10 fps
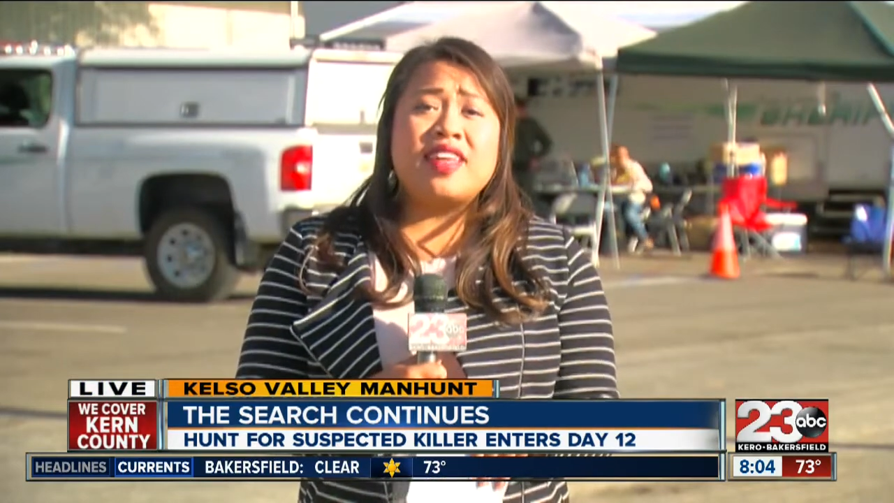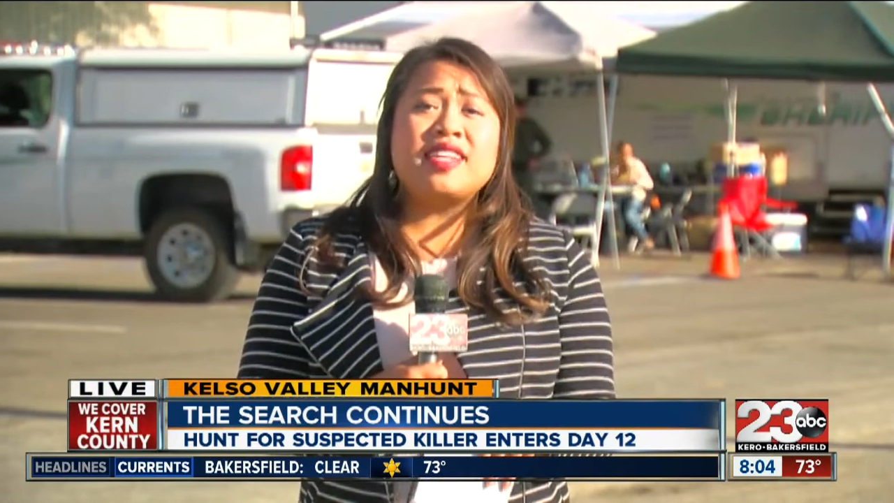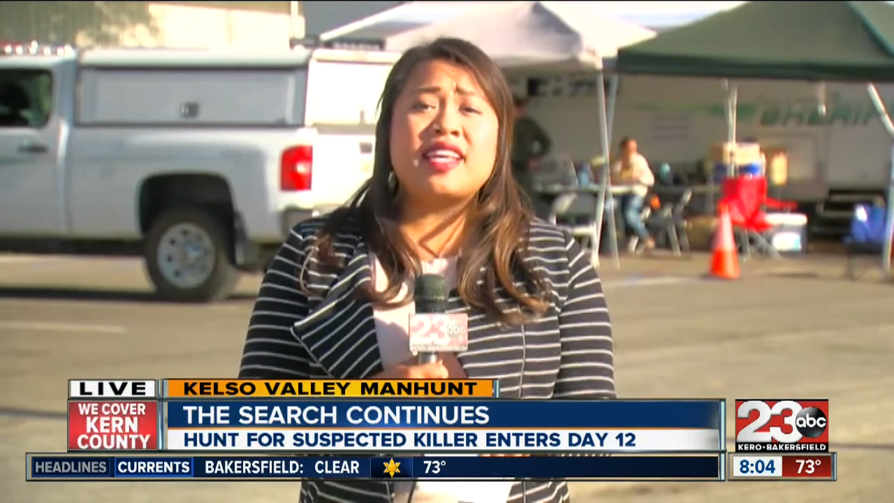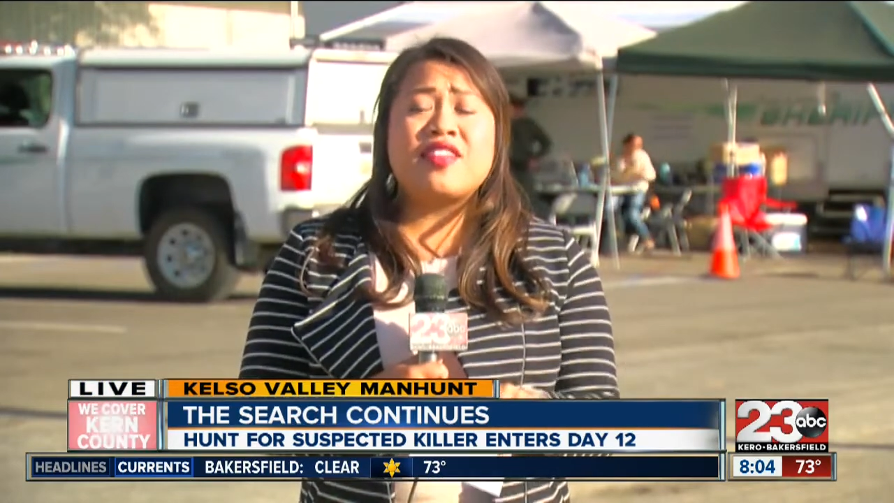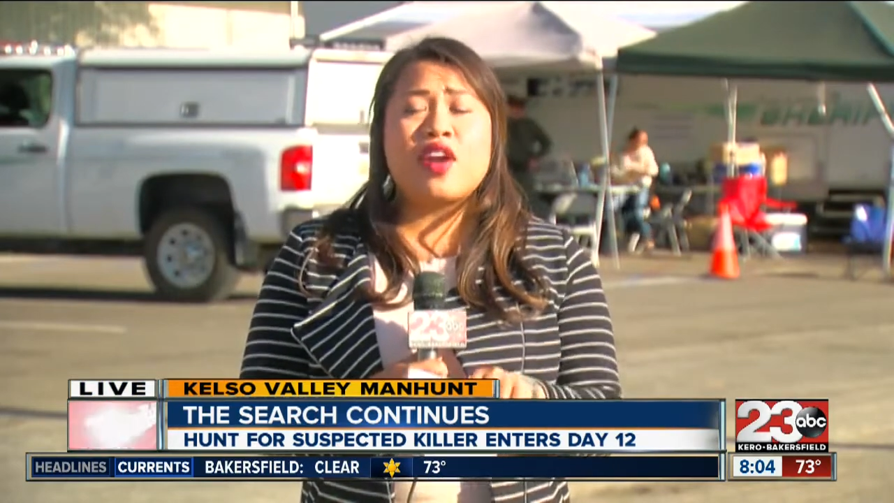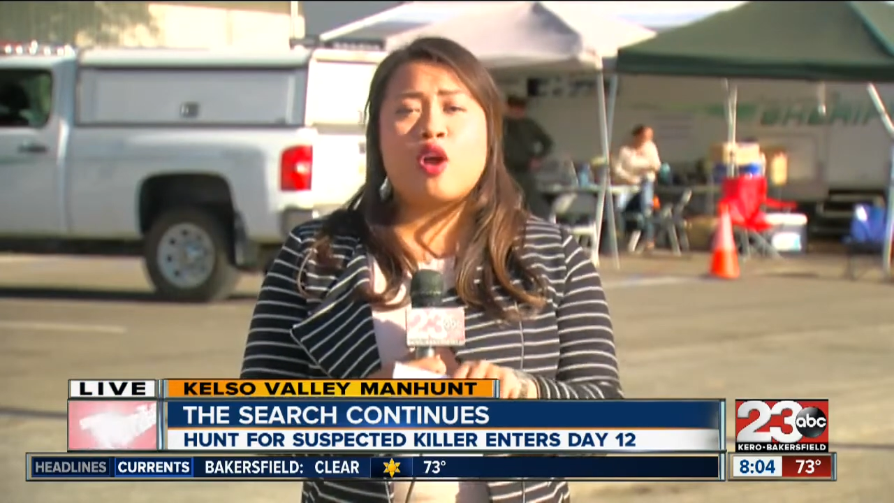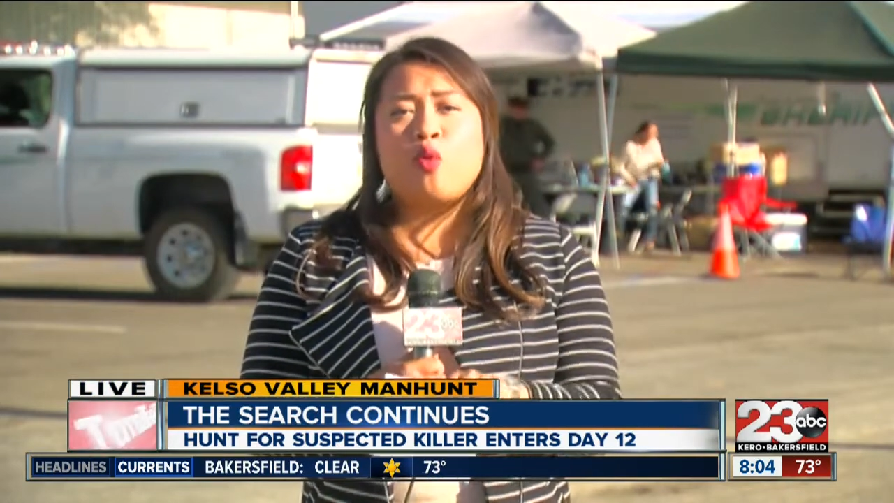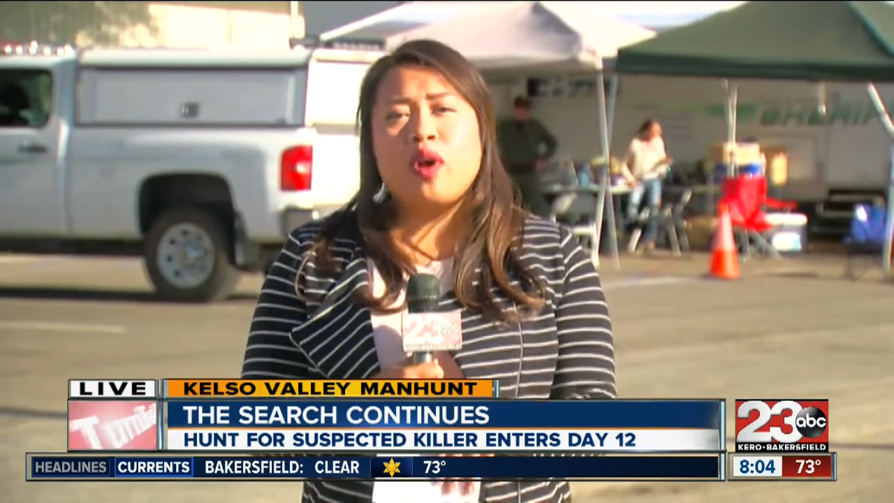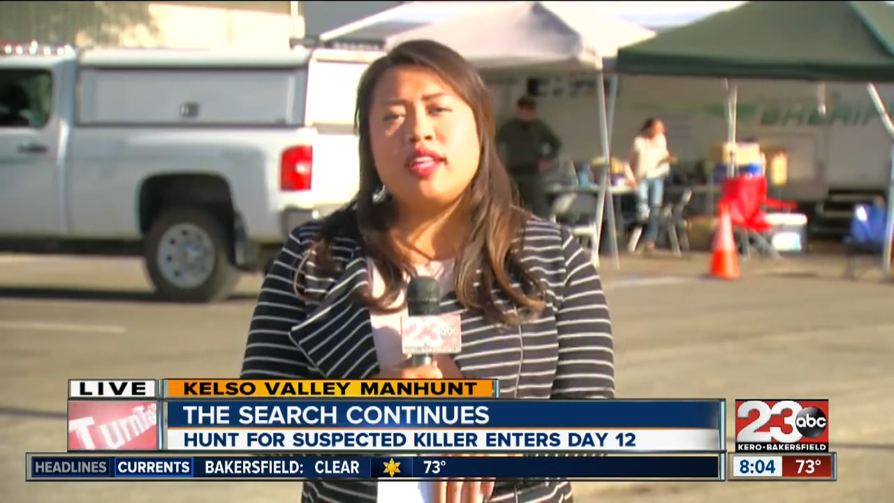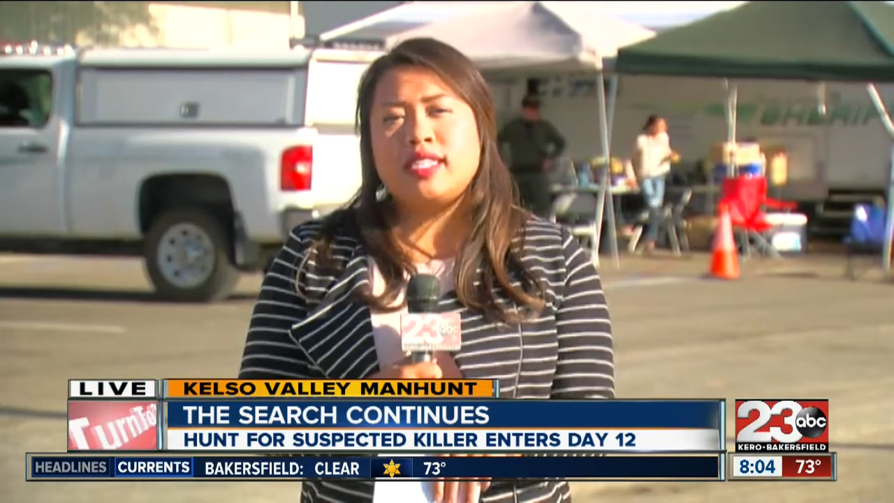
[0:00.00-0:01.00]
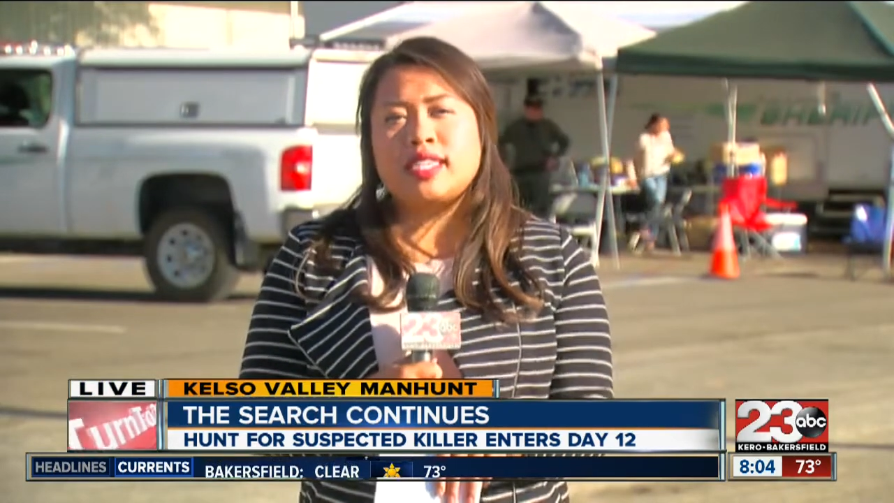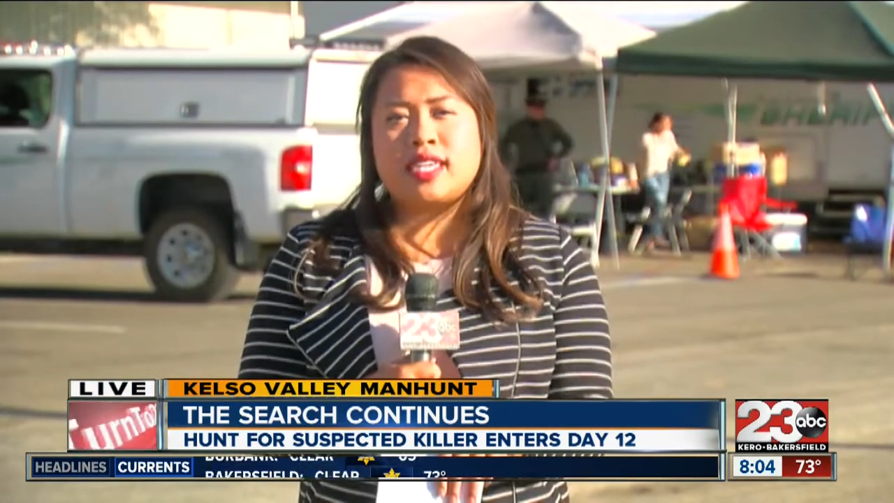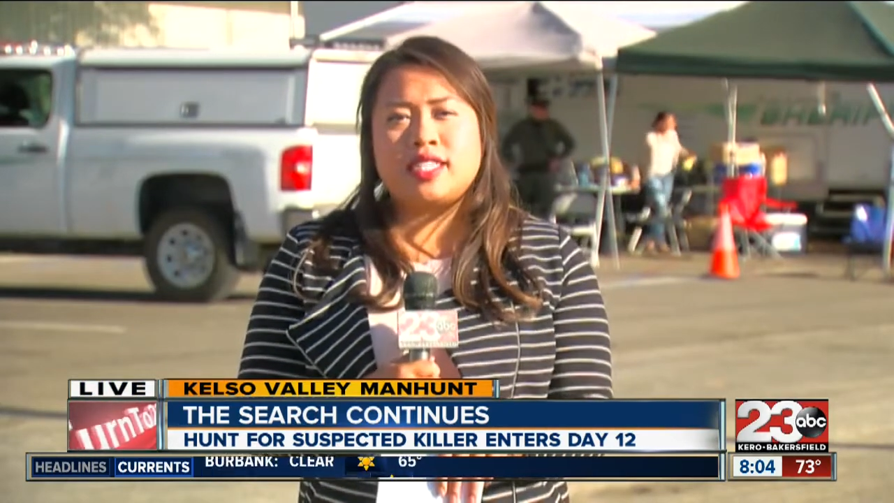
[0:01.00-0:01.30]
They say they are willing to